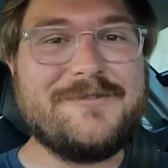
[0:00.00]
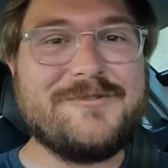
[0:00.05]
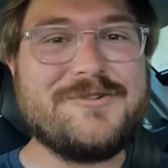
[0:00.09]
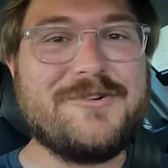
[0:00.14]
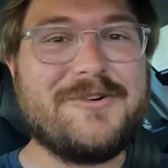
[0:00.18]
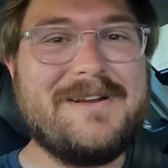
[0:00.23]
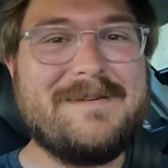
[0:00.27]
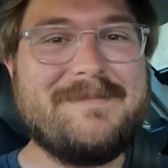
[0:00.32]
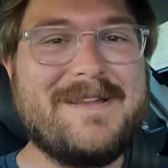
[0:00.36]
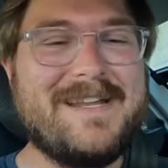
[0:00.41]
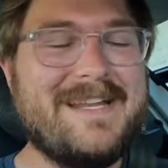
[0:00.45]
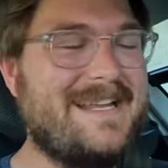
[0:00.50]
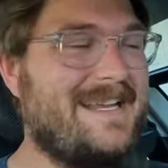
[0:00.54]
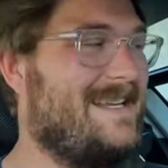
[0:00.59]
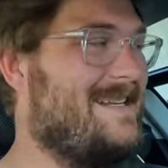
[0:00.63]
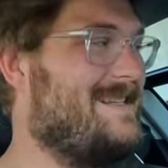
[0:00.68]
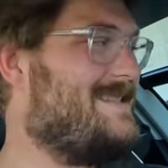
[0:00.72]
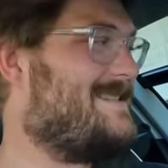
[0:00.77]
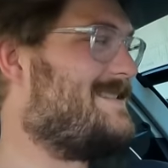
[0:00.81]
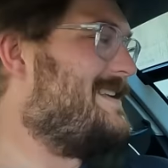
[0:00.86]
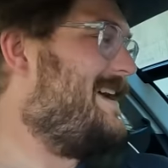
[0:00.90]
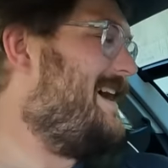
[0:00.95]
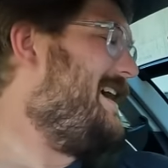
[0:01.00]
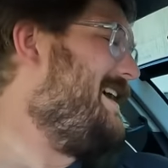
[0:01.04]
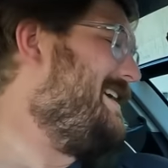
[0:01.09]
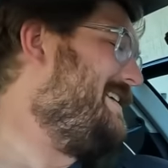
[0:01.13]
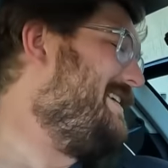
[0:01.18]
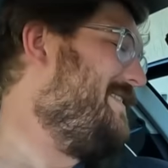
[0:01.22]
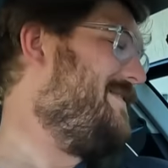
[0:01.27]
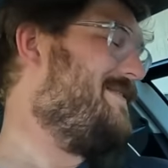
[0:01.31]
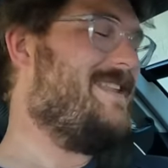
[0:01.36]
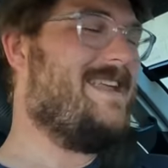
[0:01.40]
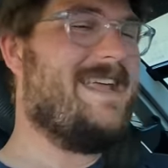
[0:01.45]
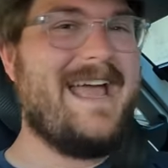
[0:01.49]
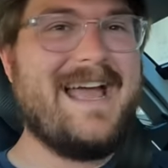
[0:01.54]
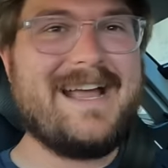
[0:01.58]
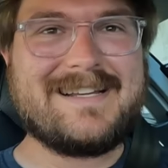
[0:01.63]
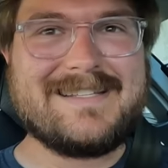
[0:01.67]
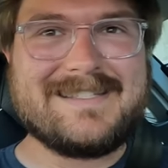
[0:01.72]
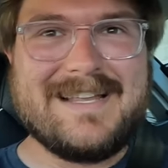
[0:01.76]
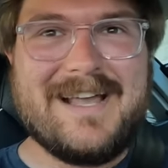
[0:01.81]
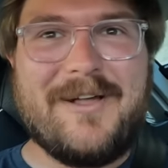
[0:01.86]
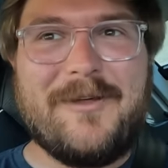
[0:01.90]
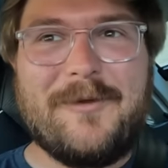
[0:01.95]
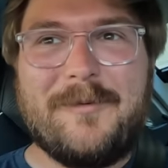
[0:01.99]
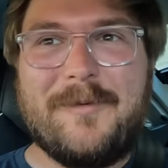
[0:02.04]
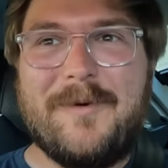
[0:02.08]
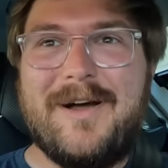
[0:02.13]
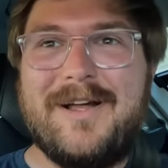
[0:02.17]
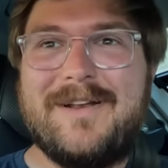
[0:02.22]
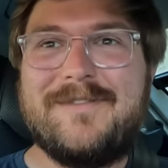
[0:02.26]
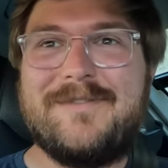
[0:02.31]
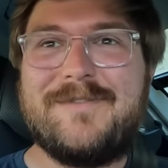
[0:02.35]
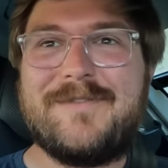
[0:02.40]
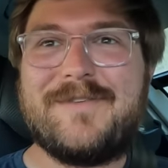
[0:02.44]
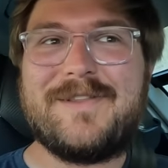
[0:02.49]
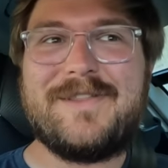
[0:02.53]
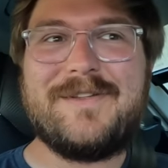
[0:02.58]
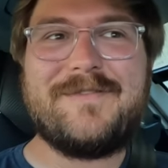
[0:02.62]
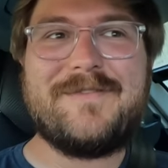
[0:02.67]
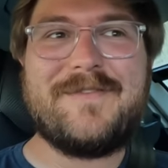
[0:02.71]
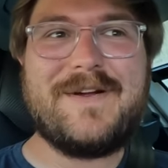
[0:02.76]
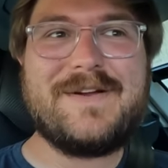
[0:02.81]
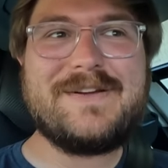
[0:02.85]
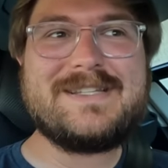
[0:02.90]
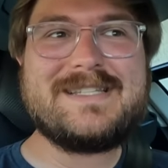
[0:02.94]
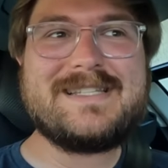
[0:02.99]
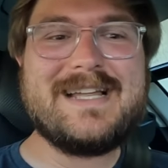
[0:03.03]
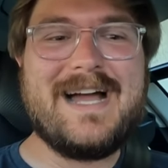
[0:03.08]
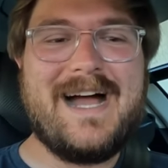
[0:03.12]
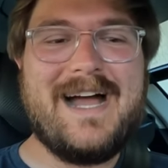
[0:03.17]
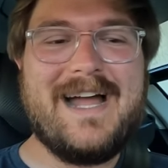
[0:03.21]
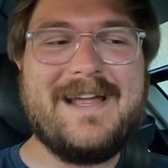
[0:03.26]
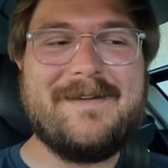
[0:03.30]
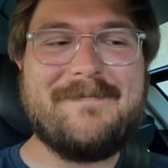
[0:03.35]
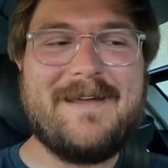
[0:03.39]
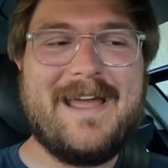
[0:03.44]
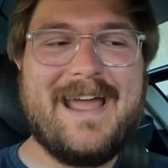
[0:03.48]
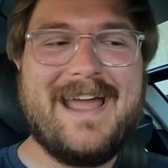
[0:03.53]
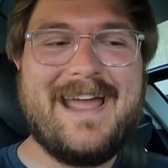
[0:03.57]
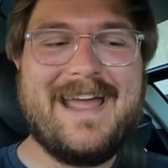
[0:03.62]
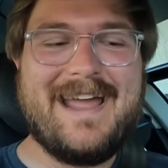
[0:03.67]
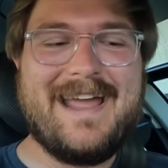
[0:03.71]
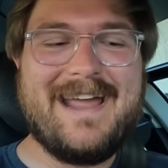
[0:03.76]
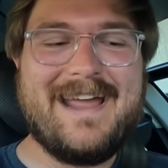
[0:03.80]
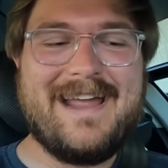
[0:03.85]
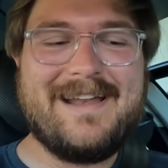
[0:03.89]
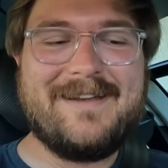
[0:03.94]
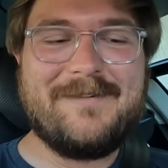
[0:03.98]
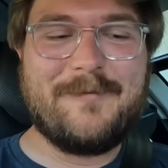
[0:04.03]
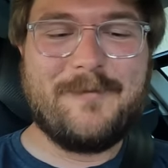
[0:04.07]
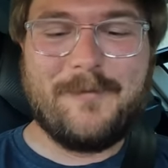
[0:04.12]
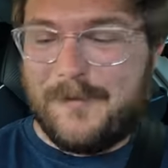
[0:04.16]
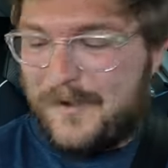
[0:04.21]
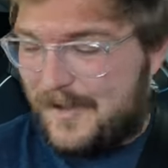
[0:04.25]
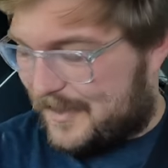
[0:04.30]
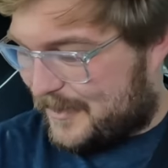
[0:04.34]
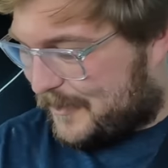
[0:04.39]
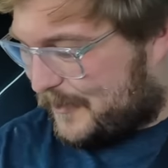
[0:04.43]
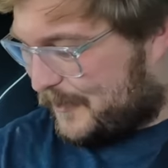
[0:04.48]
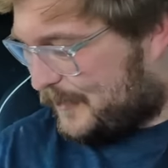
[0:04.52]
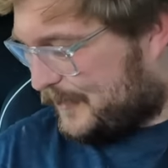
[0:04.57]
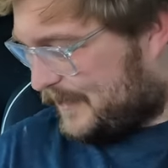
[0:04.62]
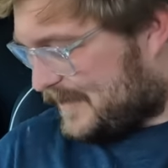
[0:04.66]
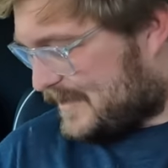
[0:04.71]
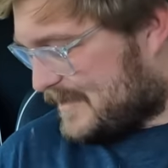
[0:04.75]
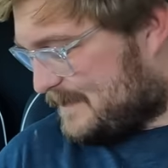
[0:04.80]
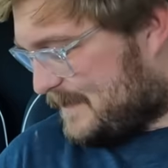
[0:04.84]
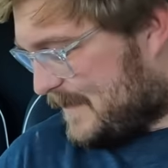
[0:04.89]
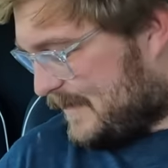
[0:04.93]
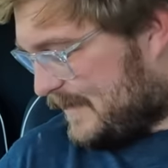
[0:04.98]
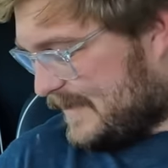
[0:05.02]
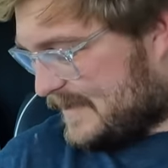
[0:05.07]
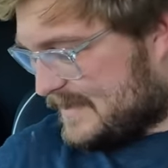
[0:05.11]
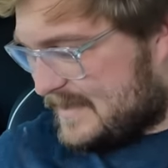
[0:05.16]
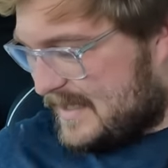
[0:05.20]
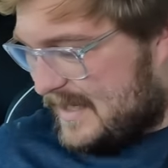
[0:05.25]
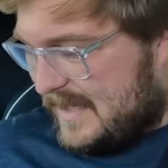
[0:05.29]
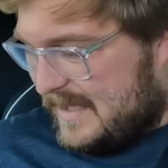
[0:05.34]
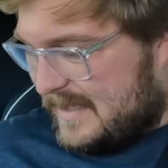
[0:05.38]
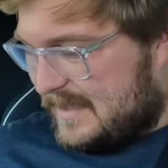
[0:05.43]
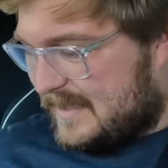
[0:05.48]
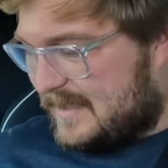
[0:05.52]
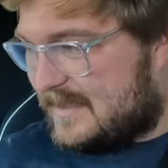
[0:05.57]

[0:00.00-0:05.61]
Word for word: Join me inside of the XL1 for the first time, and what a cool experience.